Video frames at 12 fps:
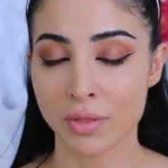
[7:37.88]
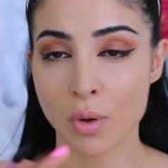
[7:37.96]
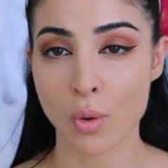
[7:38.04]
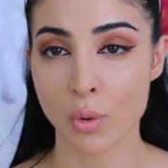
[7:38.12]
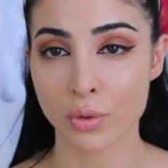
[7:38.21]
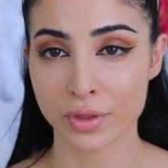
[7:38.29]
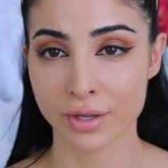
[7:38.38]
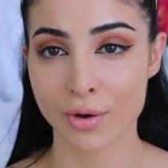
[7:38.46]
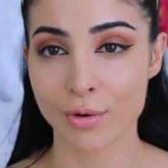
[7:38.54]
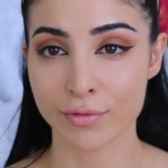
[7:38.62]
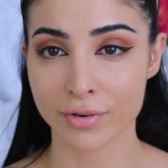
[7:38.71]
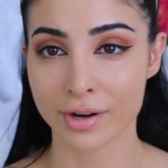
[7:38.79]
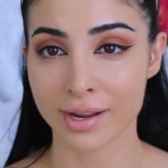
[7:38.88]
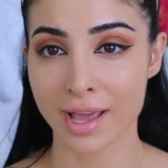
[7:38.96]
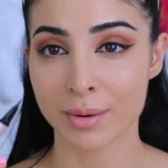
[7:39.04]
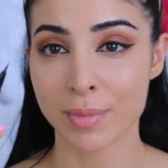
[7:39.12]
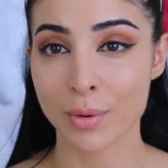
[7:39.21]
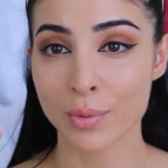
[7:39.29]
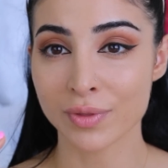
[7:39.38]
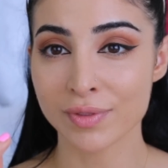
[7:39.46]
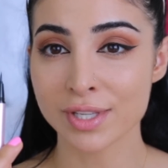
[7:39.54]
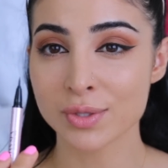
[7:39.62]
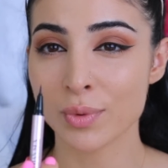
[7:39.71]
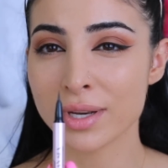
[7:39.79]
the whole thing over again. But with
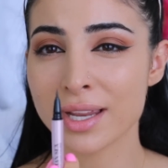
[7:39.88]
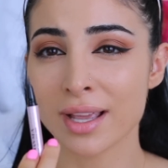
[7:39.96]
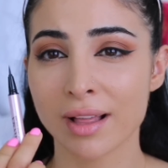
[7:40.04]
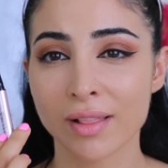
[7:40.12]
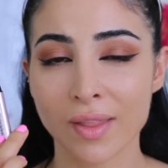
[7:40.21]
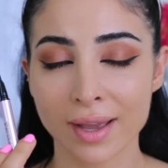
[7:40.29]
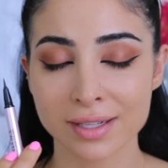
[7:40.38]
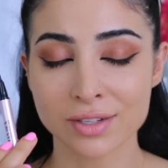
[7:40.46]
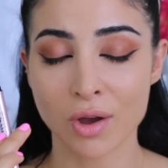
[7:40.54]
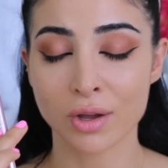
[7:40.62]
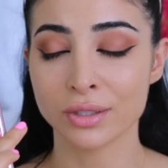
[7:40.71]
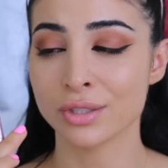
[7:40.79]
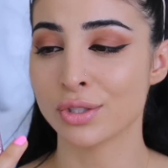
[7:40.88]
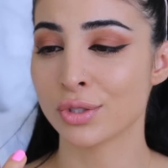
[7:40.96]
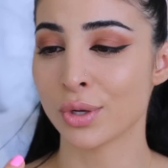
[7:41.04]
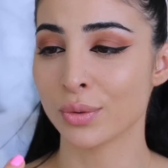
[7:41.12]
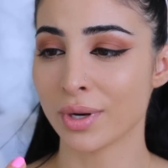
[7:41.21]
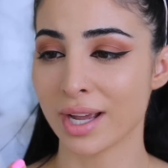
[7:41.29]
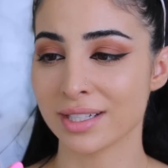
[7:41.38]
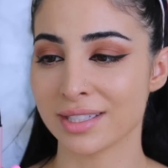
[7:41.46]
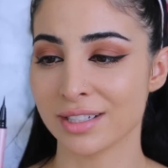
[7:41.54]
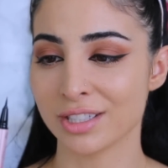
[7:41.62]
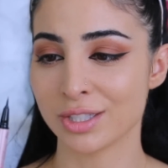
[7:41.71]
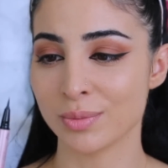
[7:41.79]
this one, it glides on so nice
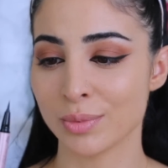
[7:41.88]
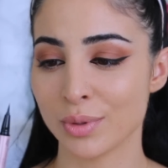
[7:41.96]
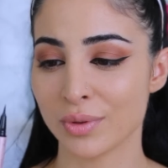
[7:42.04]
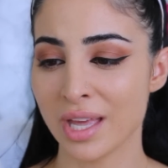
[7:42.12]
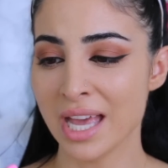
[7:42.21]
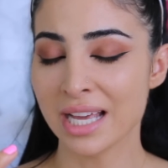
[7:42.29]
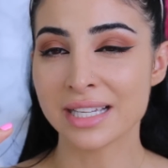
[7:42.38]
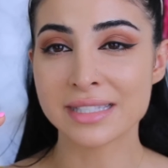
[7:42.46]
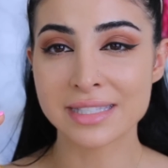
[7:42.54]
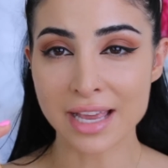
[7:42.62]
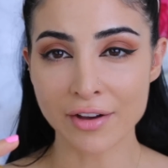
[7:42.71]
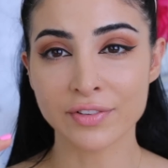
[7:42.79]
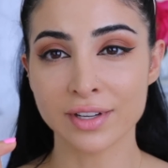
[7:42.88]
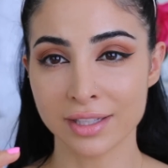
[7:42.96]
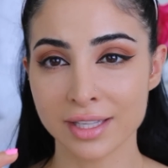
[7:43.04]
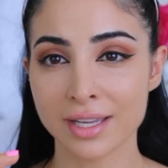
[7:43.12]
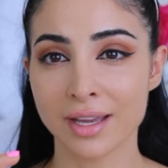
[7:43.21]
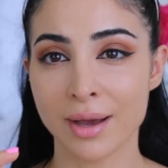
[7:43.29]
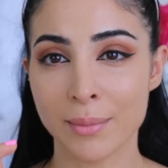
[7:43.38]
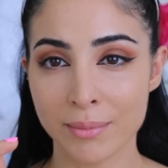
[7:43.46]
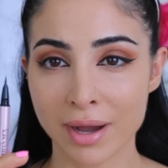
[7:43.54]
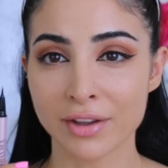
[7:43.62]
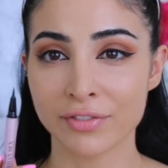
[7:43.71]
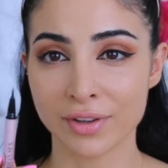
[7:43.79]
and smooth. Definitely
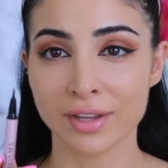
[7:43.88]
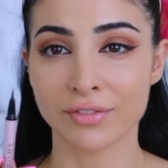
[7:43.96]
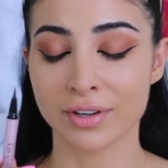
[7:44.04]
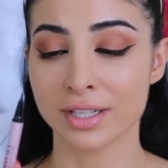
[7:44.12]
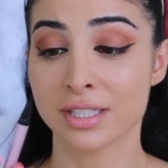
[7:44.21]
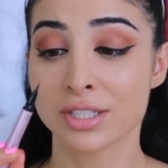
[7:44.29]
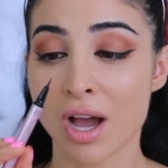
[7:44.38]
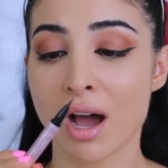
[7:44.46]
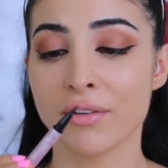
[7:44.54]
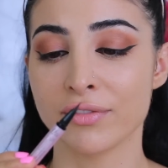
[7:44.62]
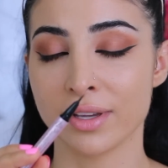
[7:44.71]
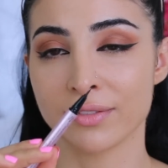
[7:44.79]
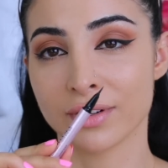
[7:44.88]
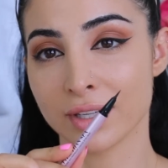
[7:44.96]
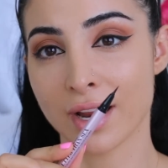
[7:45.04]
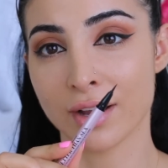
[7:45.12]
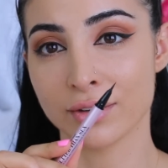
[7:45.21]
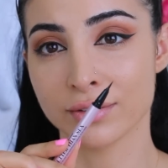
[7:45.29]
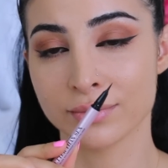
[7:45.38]
my favorite, top favorite now.